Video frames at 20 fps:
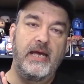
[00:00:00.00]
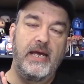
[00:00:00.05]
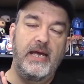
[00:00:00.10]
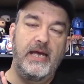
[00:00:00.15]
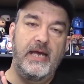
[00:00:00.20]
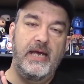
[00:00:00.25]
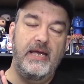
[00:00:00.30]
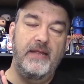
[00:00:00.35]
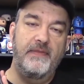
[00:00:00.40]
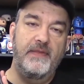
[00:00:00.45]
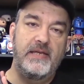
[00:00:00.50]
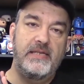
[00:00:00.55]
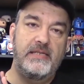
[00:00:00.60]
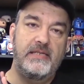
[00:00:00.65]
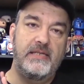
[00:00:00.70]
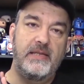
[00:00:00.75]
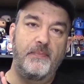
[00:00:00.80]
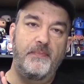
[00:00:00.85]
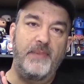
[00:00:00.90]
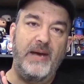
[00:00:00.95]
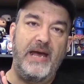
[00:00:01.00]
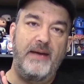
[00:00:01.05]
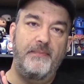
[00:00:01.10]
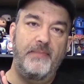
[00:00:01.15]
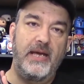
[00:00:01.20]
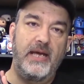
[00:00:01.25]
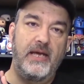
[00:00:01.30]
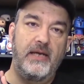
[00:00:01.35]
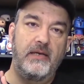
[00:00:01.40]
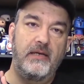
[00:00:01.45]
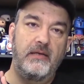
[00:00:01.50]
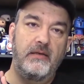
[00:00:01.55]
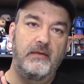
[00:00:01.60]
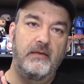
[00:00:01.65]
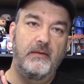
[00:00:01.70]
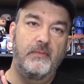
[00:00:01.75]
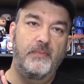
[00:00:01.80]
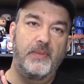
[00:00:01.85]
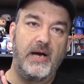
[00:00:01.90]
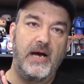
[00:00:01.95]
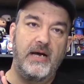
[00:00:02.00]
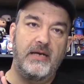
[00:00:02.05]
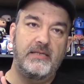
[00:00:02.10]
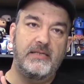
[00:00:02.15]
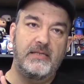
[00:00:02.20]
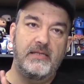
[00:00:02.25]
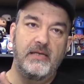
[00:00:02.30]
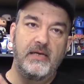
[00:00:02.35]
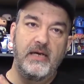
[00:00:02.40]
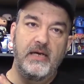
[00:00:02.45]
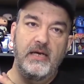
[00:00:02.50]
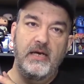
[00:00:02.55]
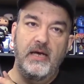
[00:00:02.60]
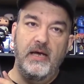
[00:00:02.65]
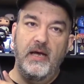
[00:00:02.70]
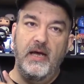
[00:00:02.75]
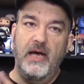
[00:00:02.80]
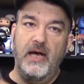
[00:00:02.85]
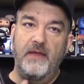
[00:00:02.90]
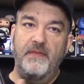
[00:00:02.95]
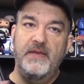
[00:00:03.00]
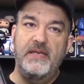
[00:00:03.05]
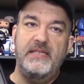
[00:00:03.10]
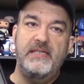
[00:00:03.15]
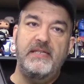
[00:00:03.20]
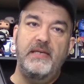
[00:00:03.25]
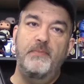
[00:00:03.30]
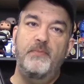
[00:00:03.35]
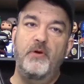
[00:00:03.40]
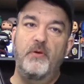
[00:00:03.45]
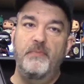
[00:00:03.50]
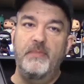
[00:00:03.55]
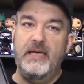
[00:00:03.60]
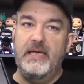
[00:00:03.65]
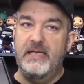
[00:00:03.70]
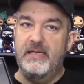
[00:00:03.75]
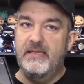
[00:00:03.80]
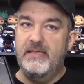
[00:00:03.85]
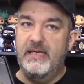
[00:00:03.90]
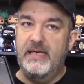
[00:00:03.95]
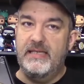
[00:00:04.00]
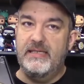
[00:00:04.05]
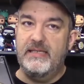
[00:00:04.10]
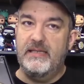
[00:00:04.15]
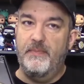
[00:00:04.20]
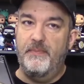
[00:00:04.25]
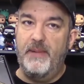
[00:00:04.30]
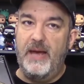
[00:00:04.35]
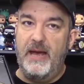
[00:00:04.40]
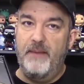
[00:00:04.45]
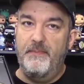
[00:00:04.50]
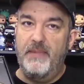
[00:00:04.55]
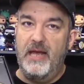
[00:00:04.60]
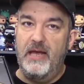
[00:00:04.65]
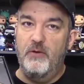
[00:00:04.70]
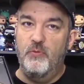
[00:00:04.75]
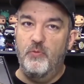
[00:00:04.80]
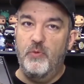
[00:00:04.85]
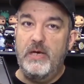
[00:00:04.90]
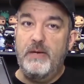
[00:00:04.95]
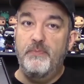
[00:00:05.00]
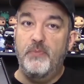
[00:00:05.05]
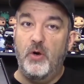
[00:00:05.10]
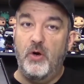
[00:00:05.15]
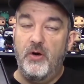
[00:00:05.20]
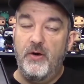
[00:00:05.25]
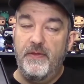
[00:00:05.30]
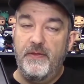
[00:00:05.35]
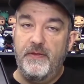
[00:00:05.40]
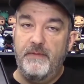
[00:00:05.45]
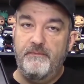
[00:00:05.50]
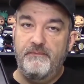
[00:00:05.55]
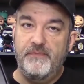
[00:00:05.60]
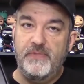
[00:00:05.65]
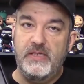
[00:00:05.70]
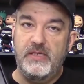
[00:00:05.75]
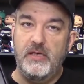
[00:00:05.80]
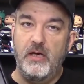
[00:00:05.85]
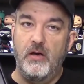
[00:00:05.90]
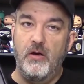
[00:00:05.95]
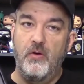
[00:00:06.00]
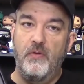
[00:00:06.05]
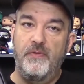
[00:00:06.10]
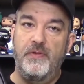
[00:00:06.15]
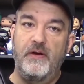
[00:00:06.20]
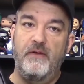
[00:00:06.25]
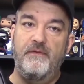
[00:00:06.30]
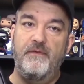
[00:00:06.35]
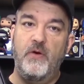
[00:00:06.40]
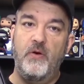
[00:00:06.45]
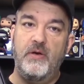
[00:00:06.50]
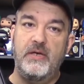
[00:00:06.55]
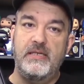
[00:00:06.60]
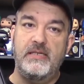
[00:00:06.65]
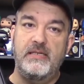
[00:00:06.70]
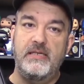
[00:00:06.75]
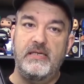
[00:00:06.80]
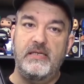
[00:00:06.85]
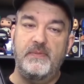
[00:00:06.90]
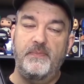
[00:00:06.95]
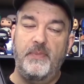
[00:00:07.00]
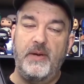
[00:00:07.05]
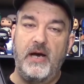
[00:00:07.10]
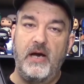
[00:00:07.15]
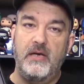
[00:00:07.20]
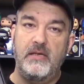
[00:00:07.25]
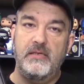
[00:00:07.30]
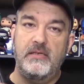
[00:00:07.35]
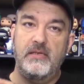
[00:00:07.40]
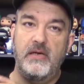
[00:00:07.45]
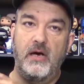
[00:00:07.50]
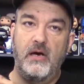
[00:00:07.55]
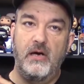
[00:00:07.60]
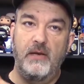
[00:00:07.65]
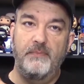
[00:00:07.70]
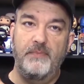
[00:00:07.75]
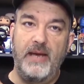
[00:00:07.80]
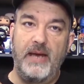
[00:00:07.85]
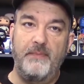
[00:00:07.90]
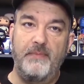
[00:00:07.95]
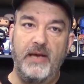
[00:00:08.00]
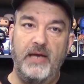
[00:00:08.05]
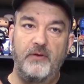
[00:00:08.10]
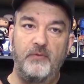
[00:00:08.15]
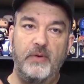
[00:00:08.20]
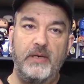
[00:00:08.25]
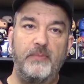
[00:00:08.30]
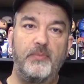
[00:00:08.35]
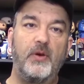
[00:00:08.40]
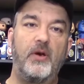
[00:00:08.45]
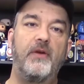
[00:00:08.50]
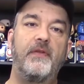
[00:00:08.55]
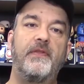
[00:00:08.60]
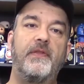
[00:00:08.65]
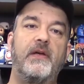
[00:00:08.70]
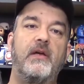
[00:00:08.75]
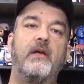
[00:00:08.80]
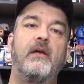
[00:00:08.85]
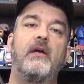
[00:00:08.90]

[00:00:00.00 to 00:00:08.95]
And this is the Batman box. This symbol means it's the Batman Rebirth, so they're focused this box on Batman Rebirth.